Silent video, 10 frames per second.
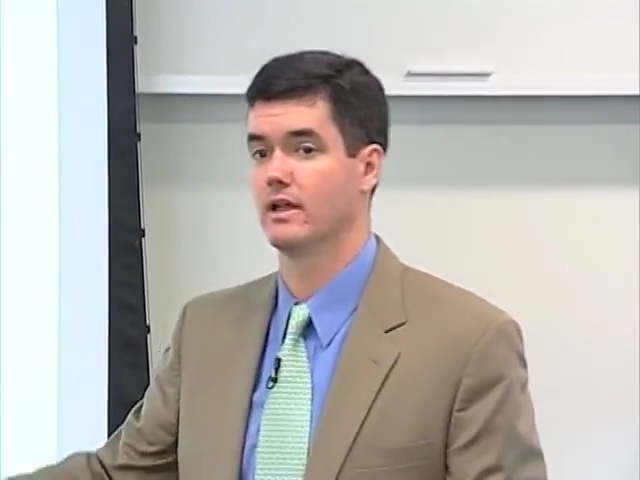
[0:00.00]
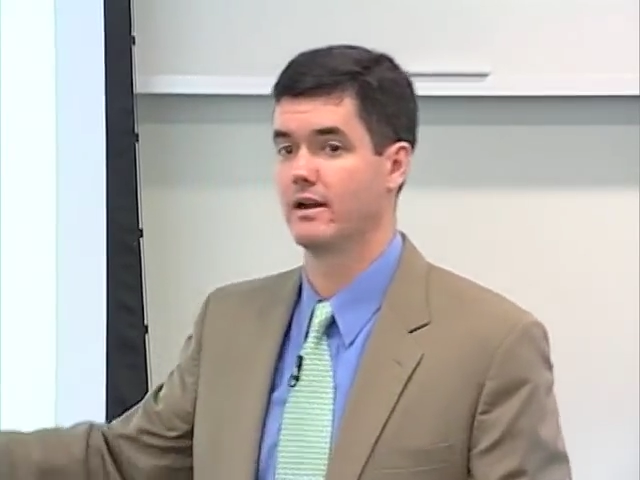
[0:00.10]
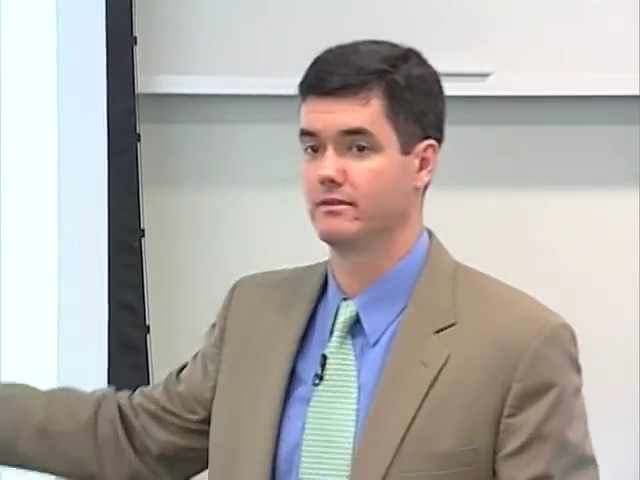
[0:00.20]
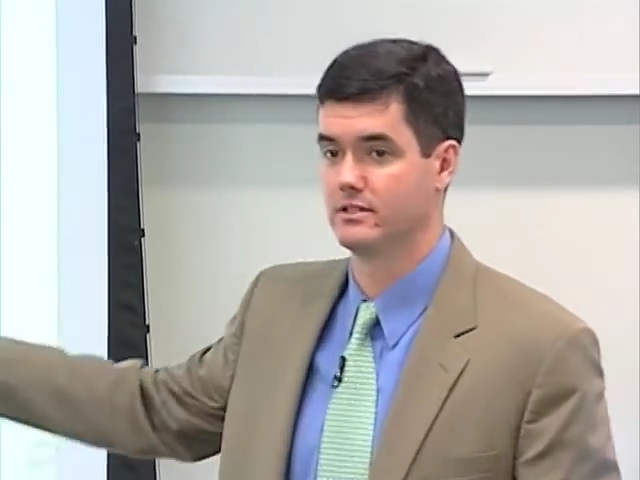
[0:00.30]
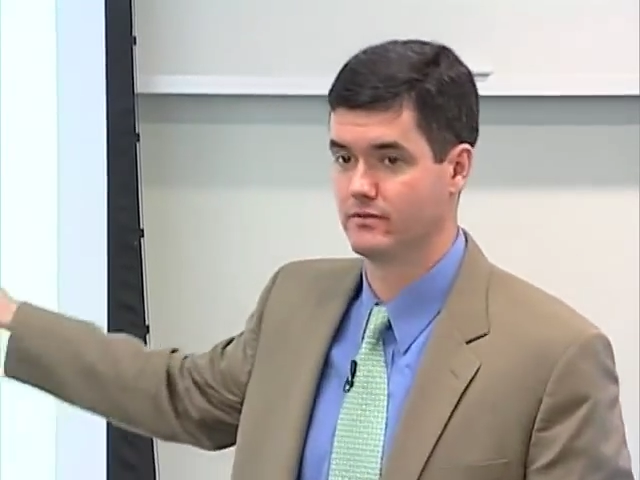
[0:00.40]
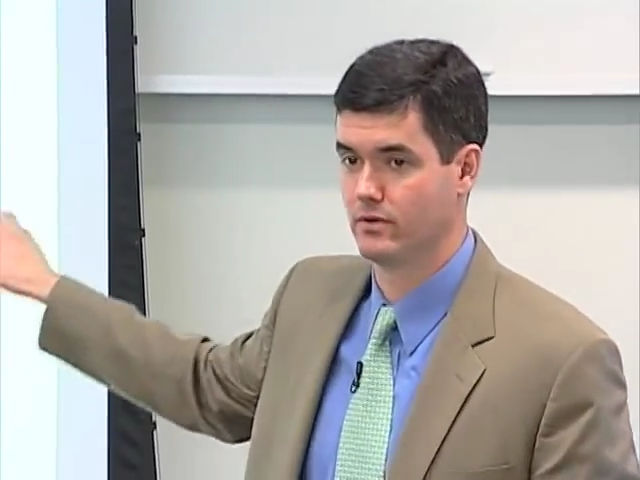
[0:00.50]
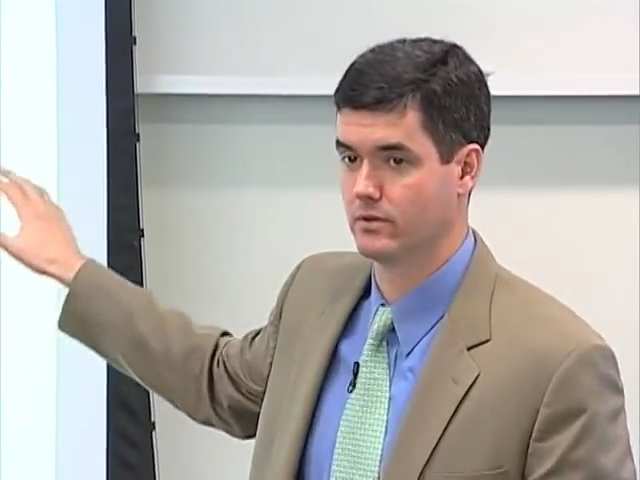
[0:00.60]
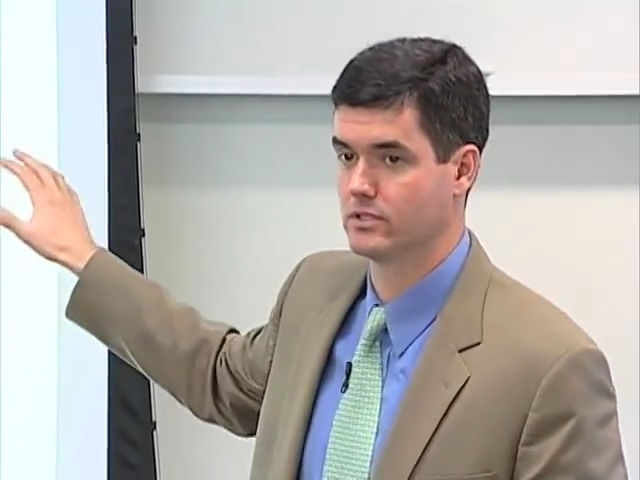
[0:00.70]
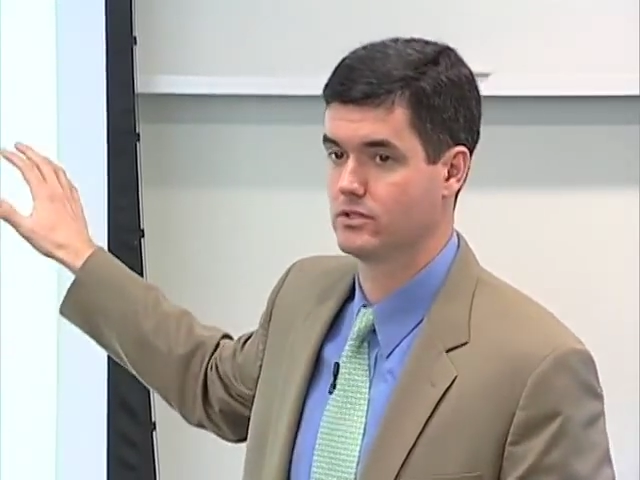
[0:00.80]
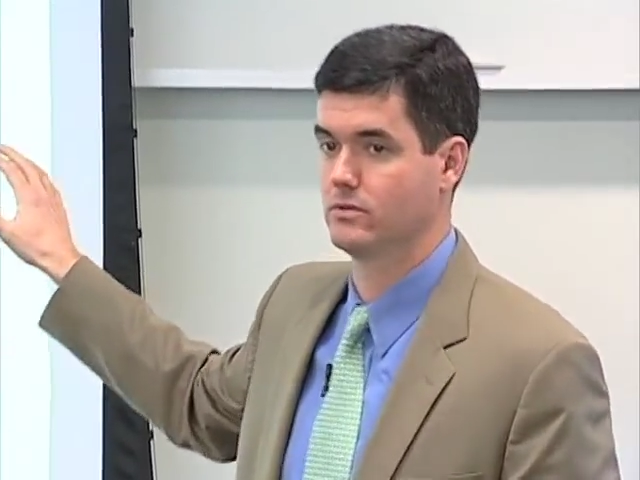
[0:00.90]
lot of these
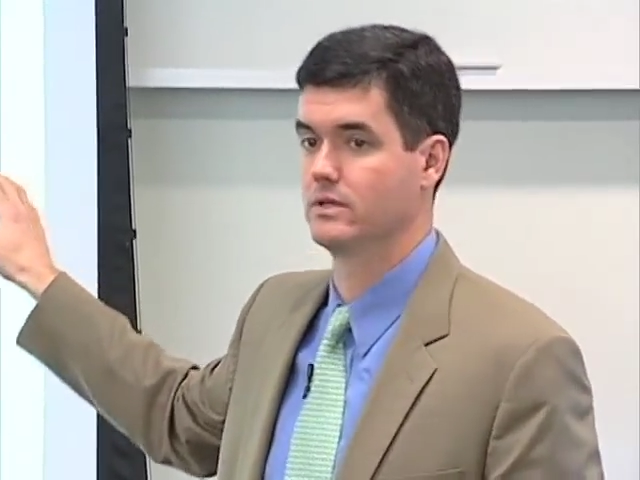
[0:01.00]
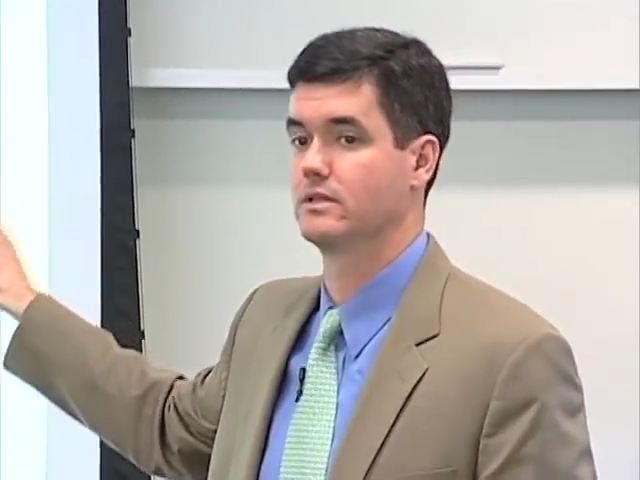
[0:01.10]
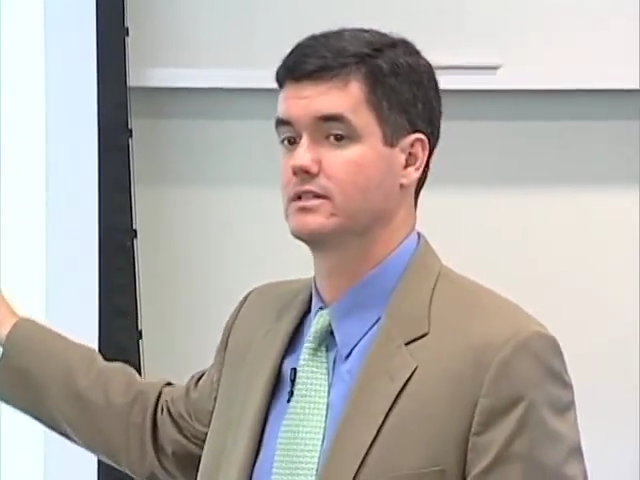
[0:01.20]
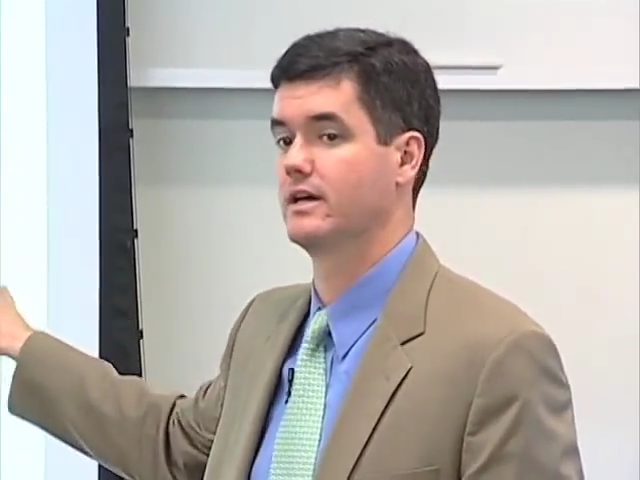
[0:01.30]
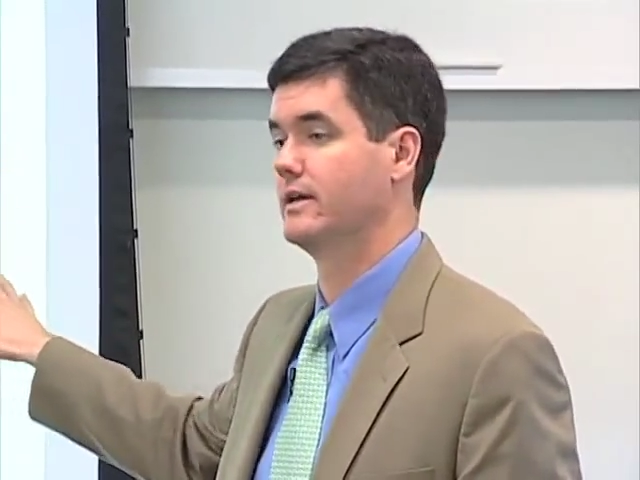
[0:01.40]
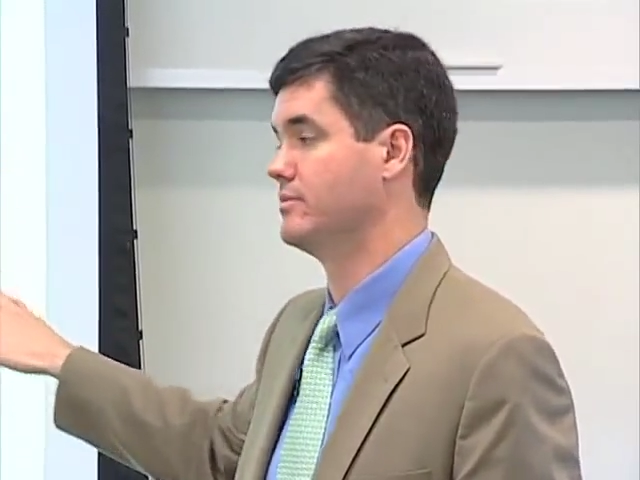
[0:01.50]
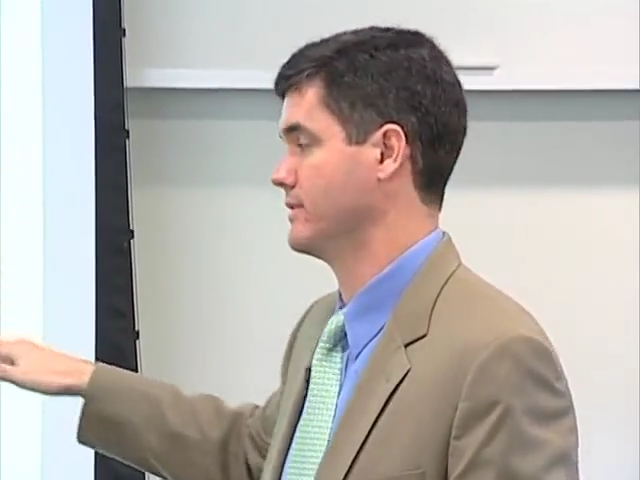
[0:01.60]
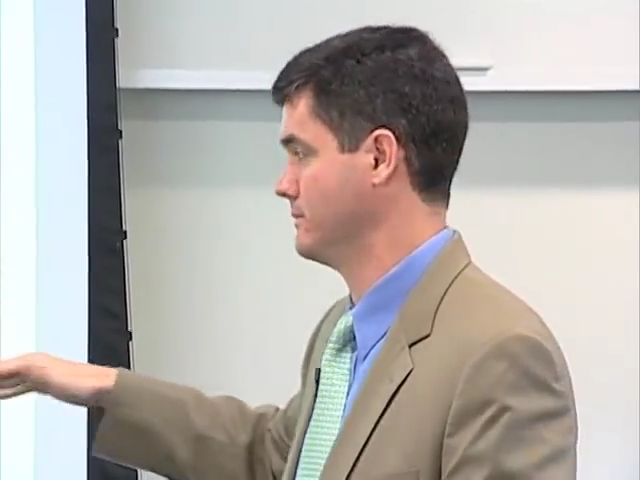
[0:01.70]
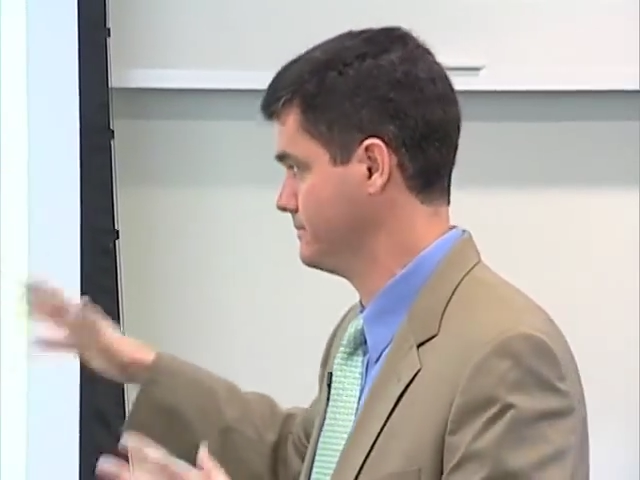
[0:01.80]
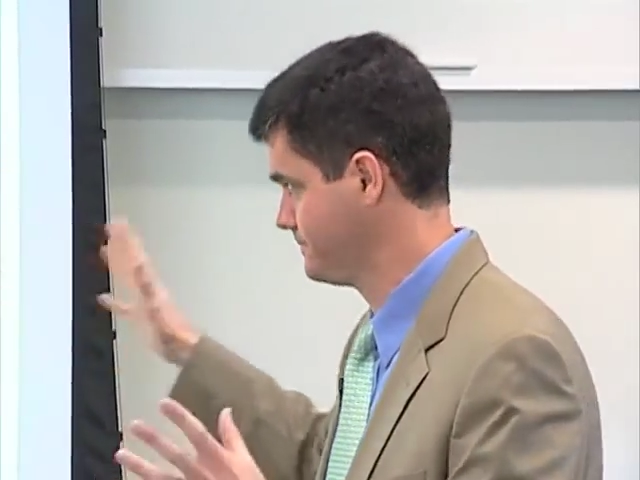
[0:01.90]
folks to sign up with
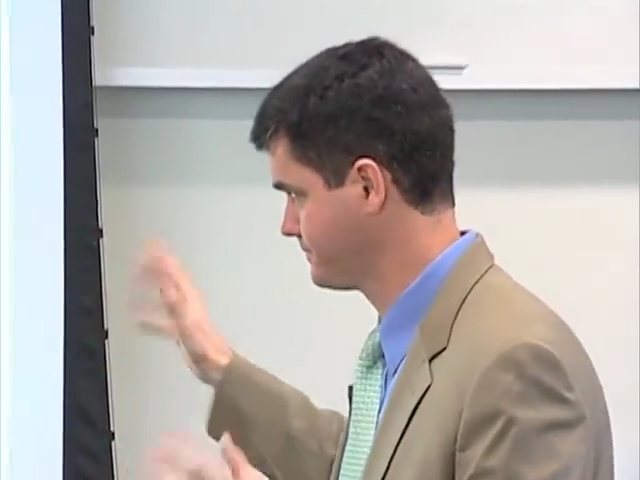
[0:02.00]
them.